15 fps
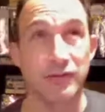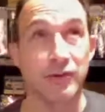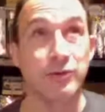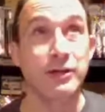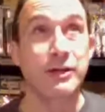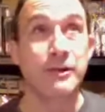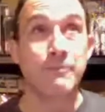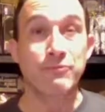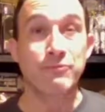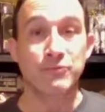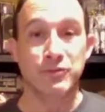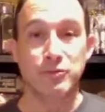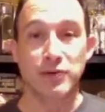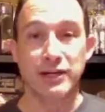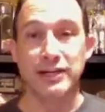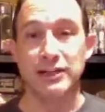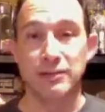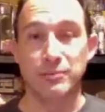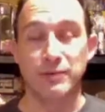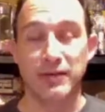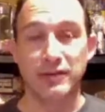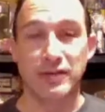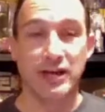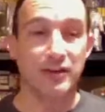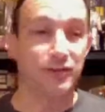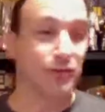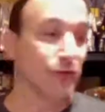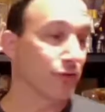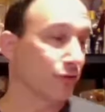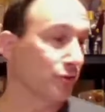So if you want to get the big
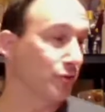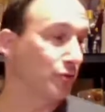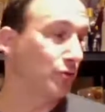dinosaurs, it's